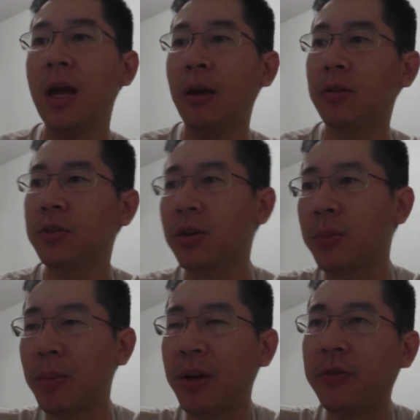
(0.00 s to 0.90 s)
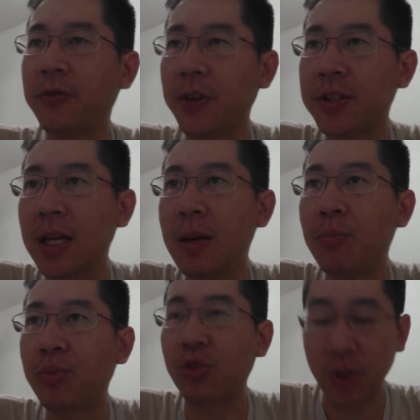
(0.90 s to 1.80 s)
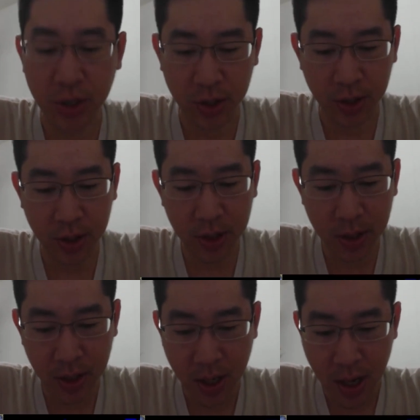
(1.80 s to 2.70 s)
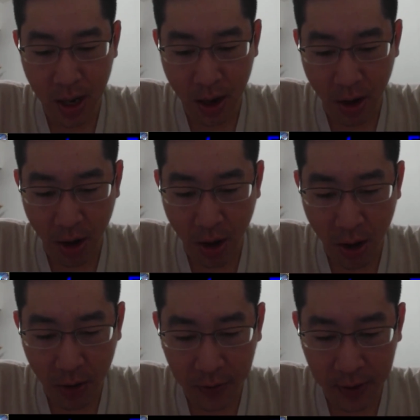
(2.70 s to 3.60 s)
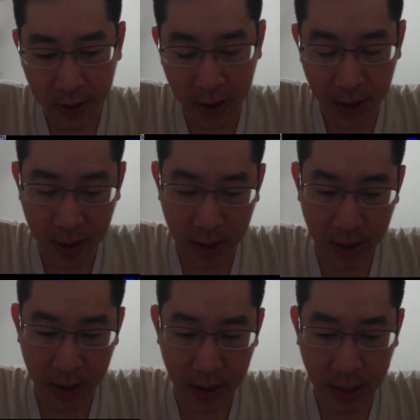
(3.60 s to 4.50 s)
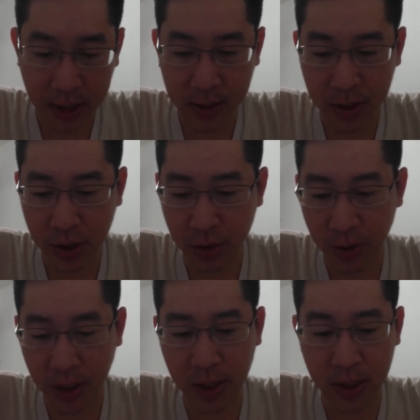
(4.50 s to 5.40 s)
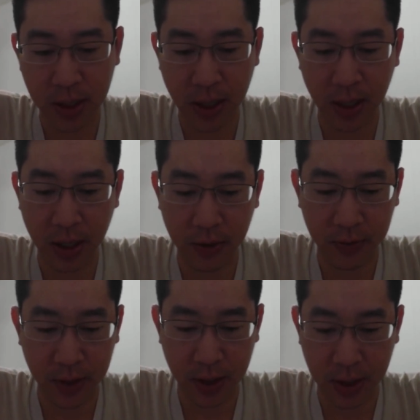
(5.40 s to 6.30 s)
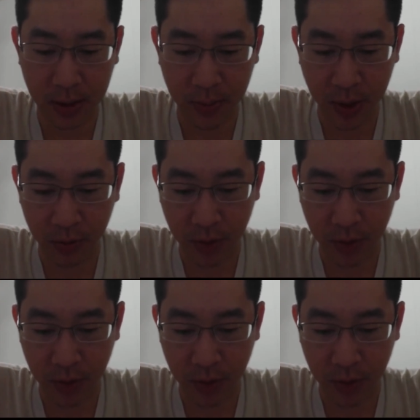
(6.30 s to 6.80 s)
going to talk about my first impressions of the latest units that have been